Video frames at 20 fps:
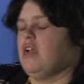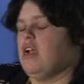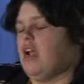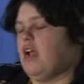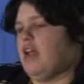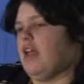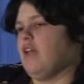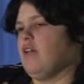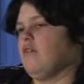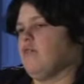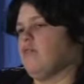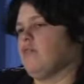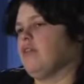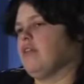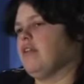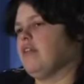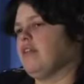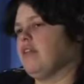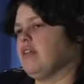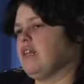And I don't
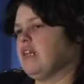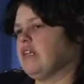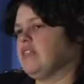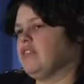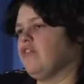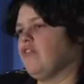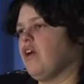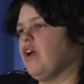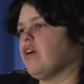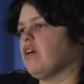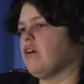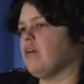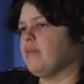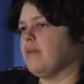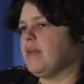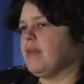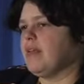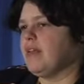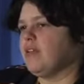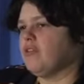really think that's fair. I
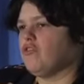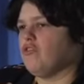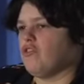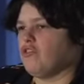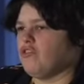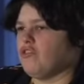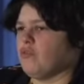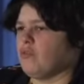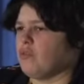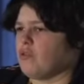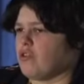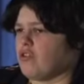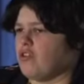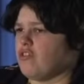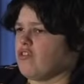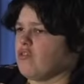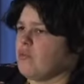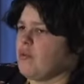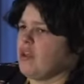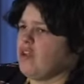mean, yes, there's some
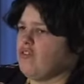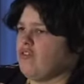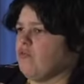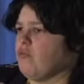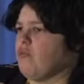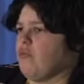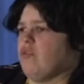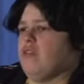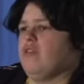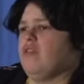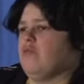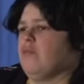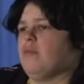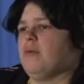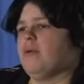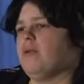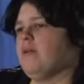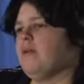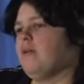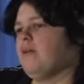participation points,
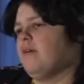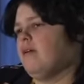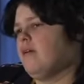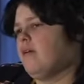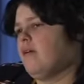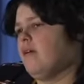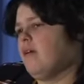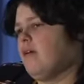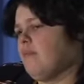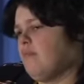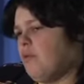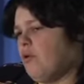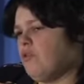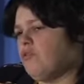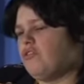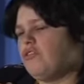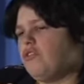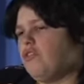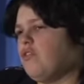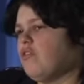but both
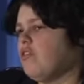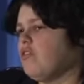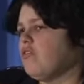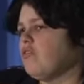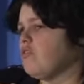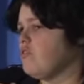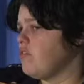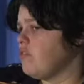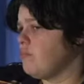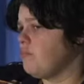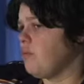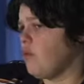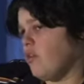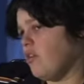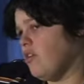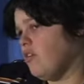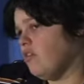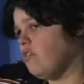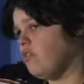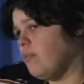students
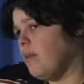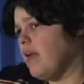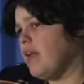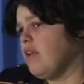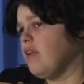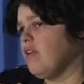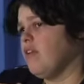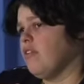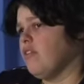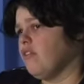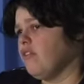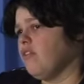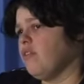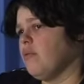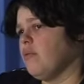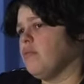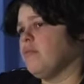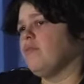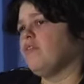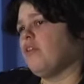participated in the
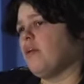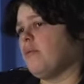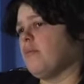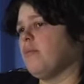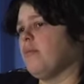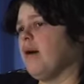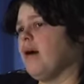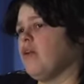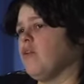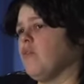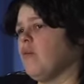same amount